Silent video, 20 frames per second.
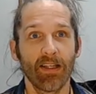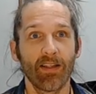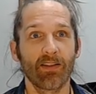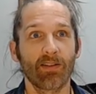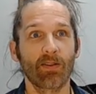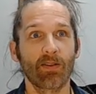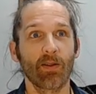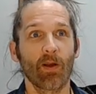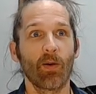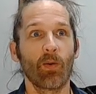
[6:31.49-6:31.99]

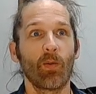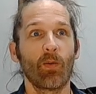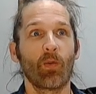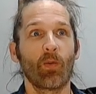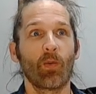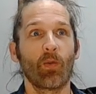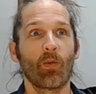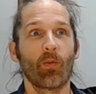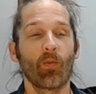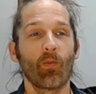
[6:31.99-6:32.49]
So
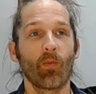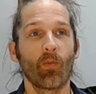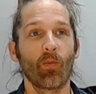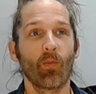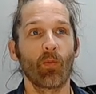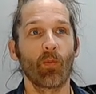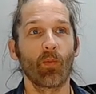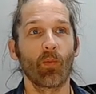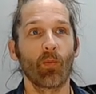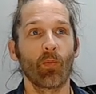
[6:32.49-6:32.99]

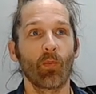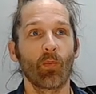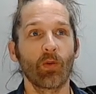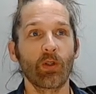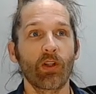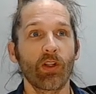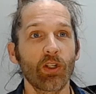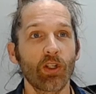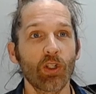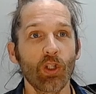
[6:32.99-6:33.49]

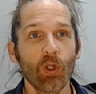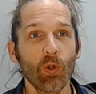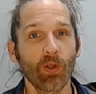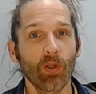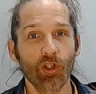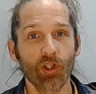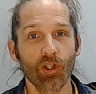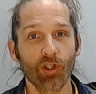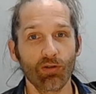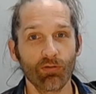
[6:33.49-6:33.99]
the two
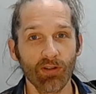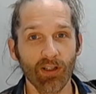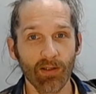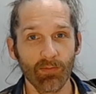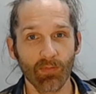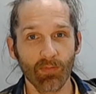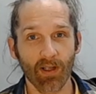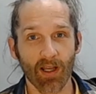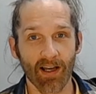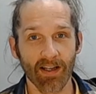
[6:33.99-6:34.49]

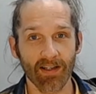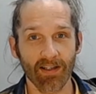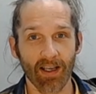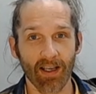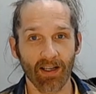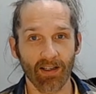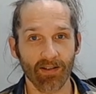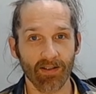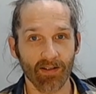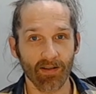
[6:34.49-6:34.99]
extreme
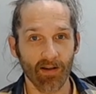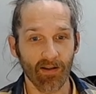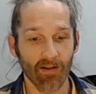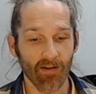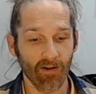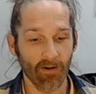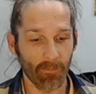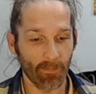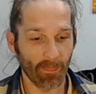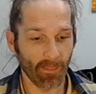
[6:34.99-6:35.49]
contexts
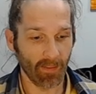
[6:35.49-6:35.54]
are